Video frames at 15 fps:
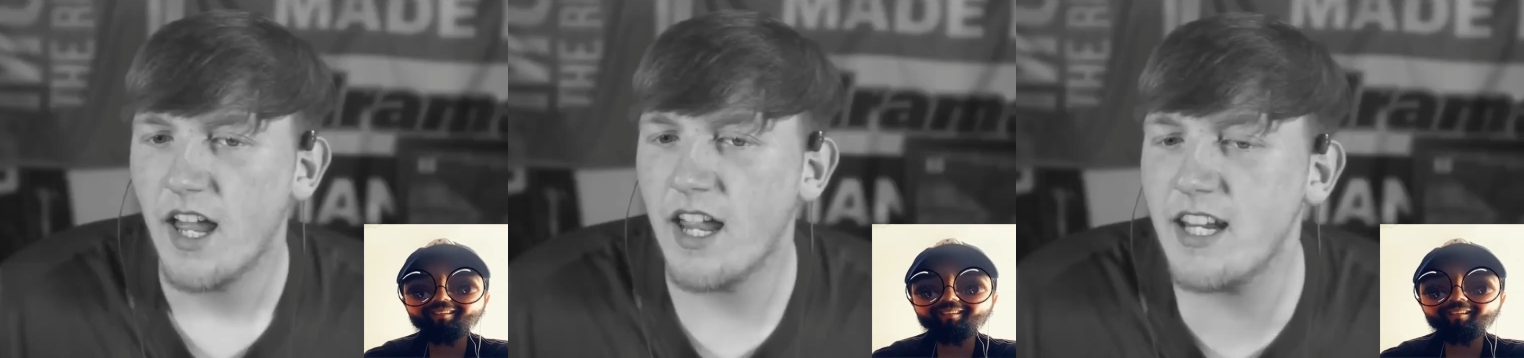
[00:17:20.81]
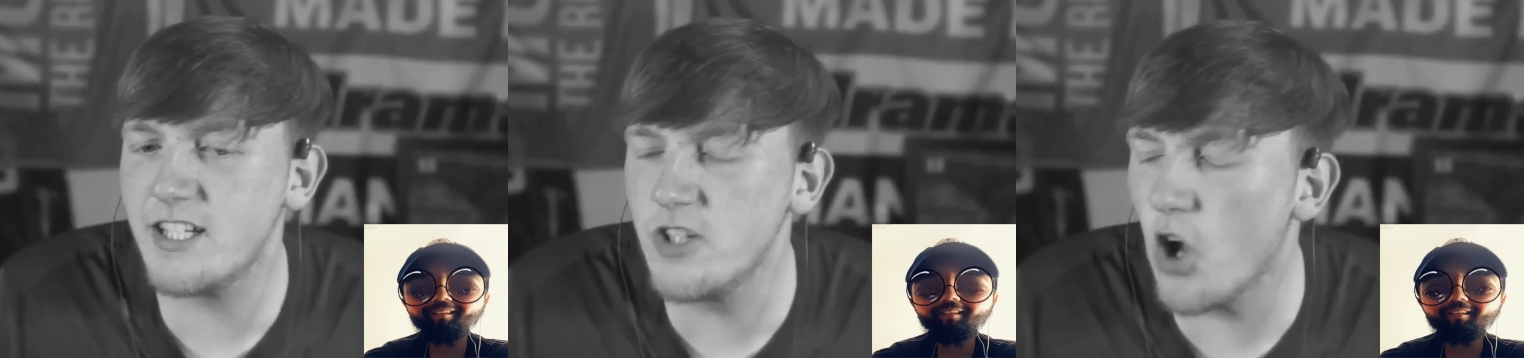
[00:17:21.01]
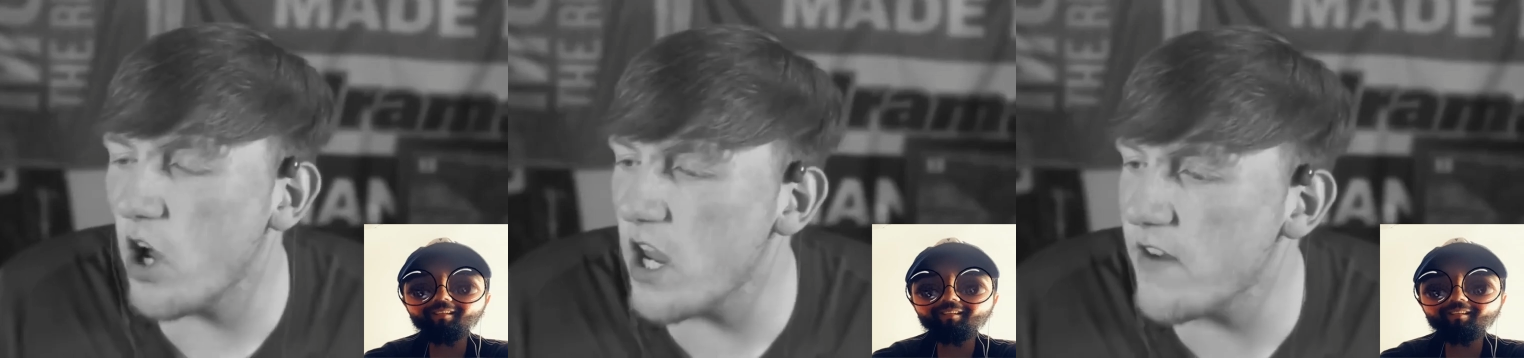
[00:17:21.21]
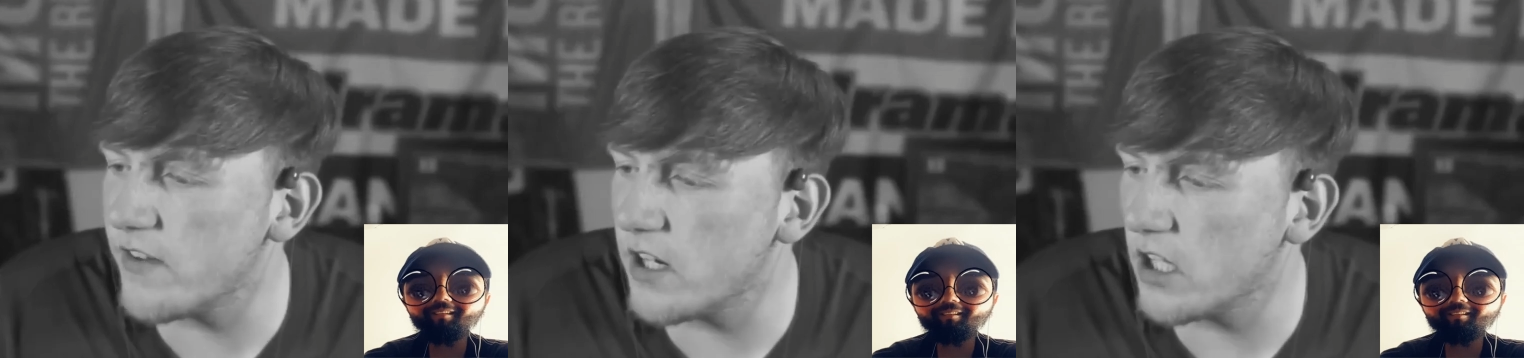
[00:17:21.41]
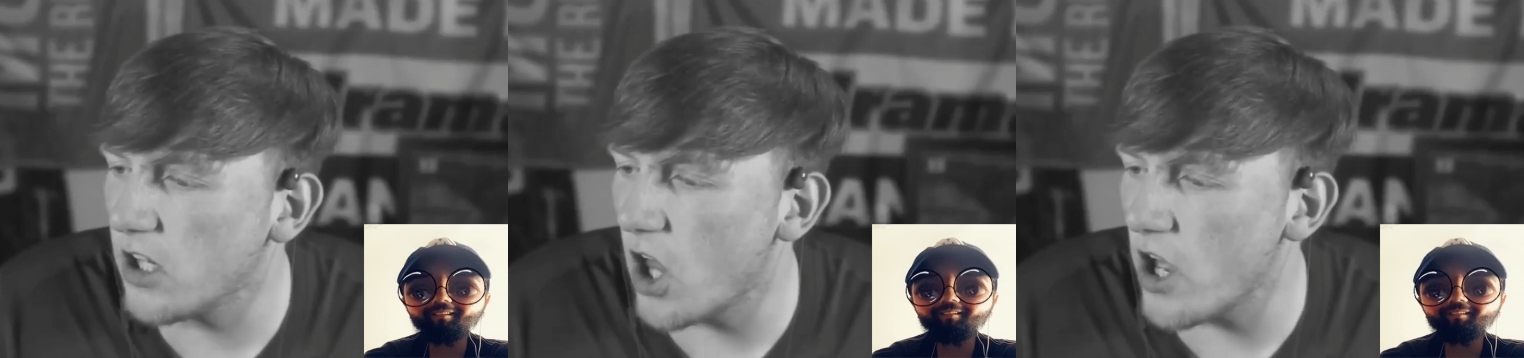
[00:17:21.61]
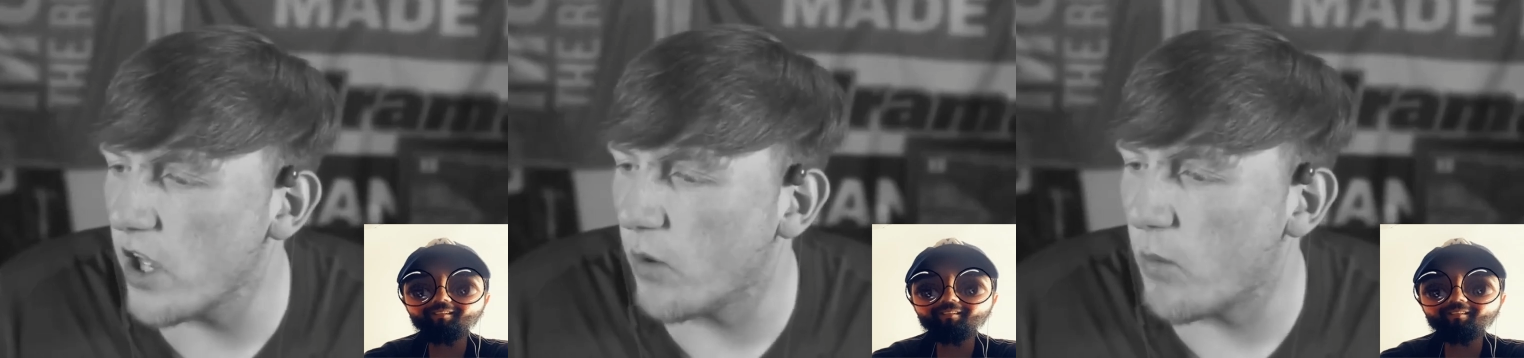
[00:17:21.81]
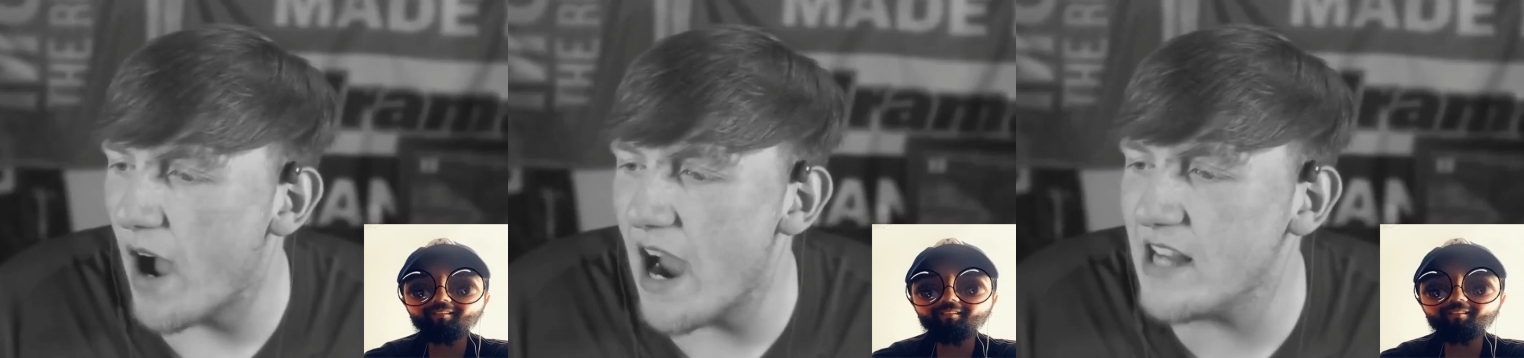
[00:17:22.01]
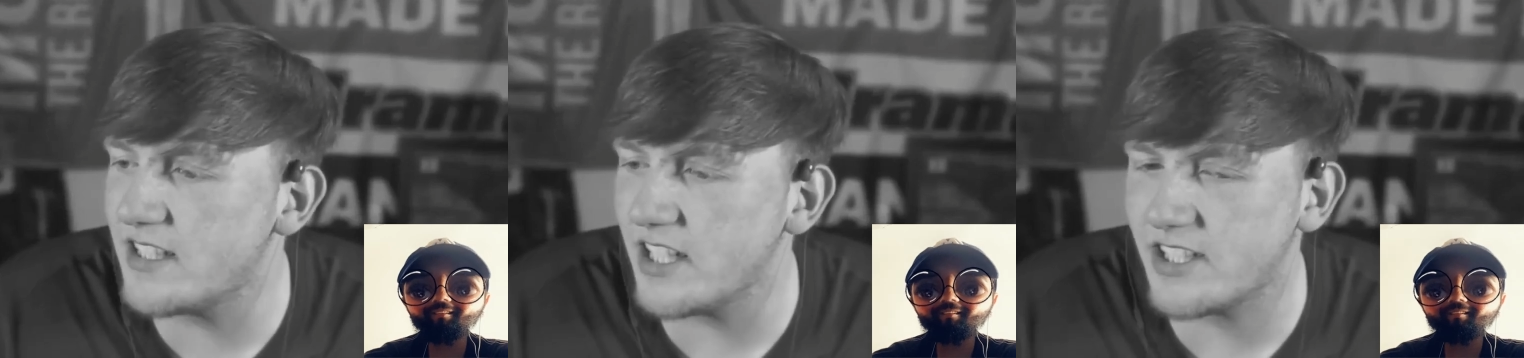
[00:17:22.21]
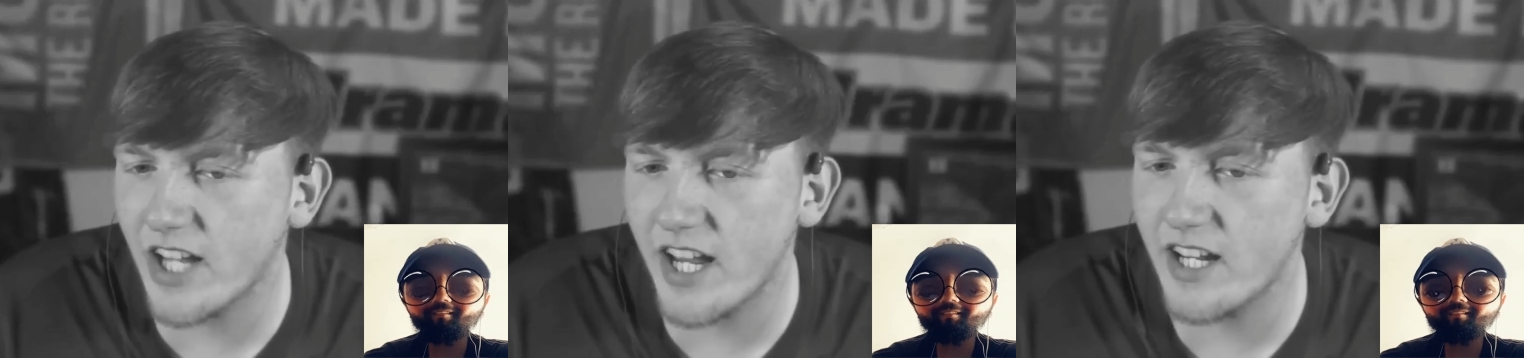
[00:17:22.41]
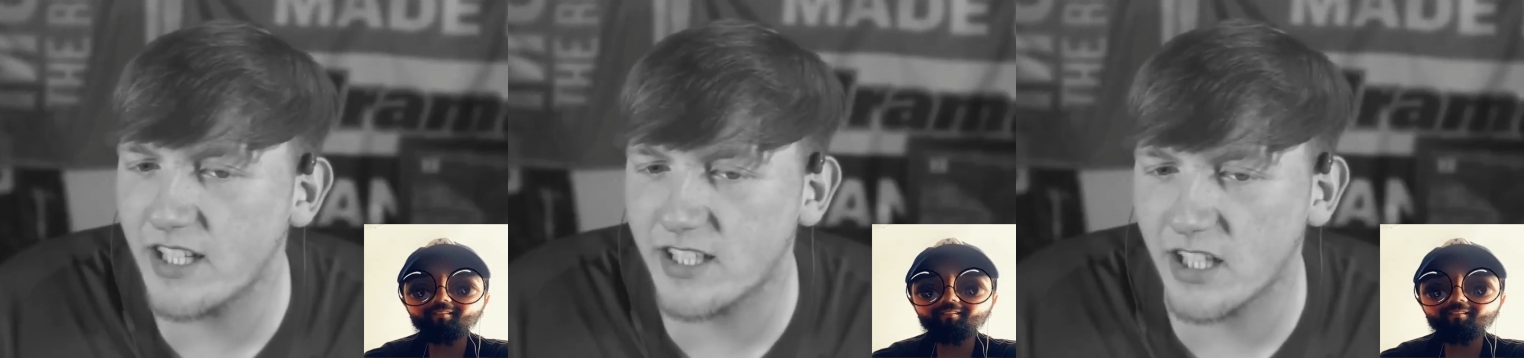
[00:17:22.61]
Speaker 1: He's not even a liar. Why is he
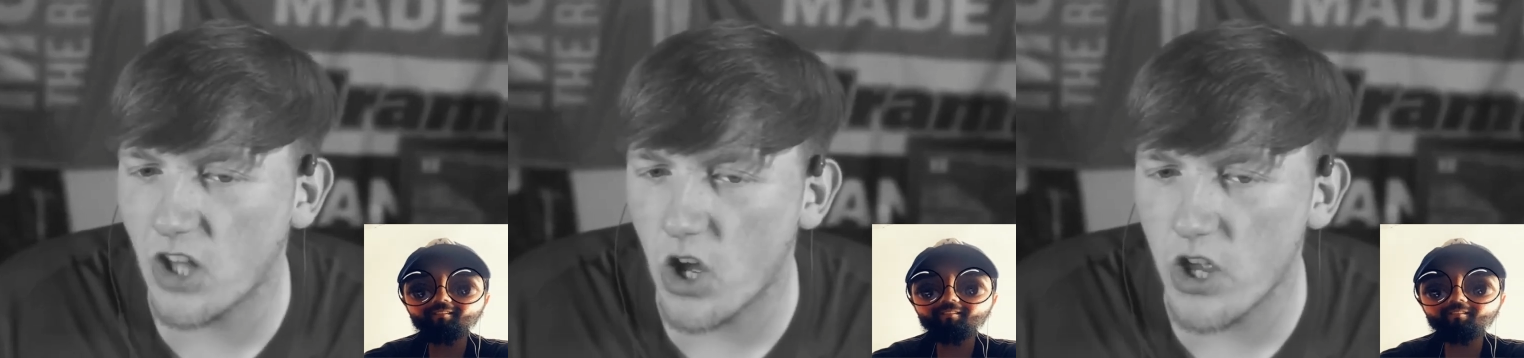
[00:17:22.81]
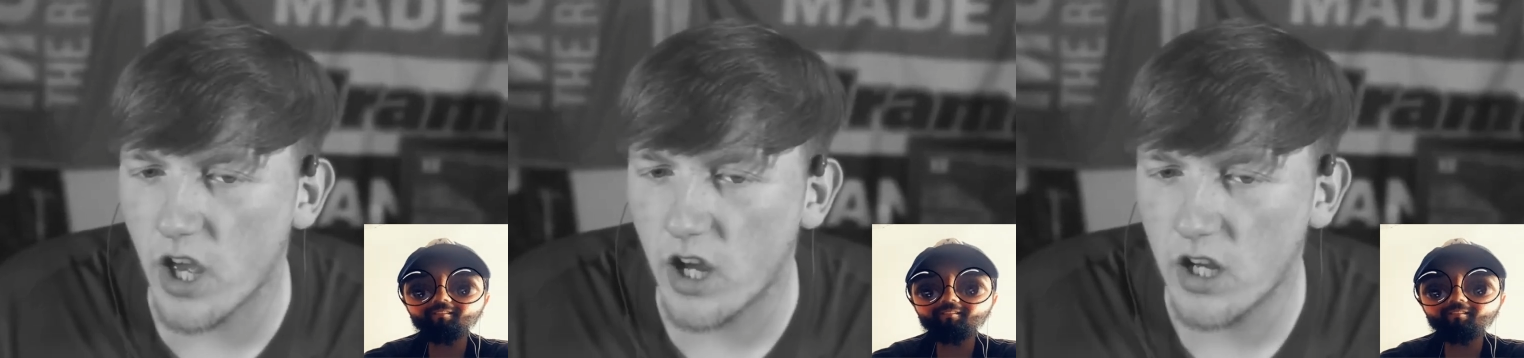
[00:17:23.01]
saying he's a liar?